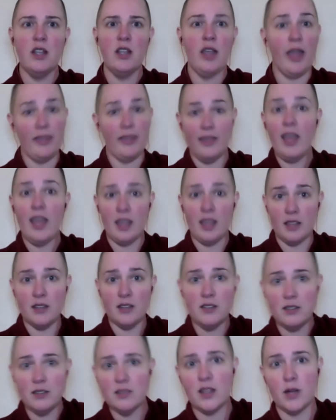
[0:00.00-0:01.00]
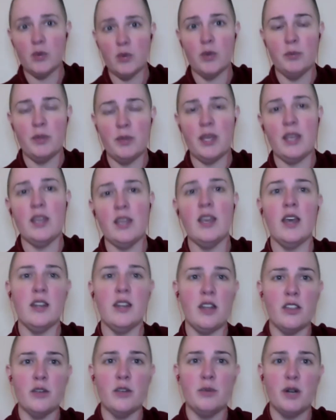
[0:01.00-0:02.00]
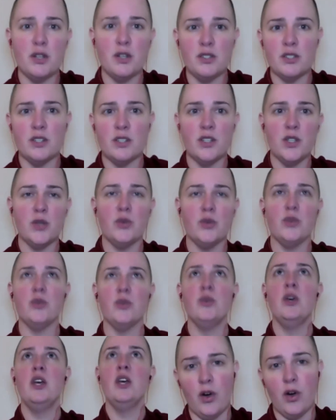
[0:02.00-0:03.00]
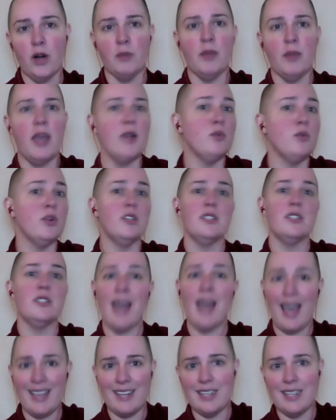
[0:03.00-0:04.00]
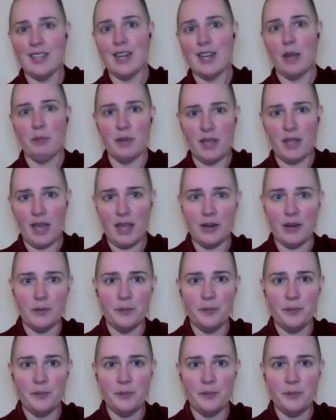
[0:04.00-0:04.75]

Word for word: and then there will be another person who and will tidy it up again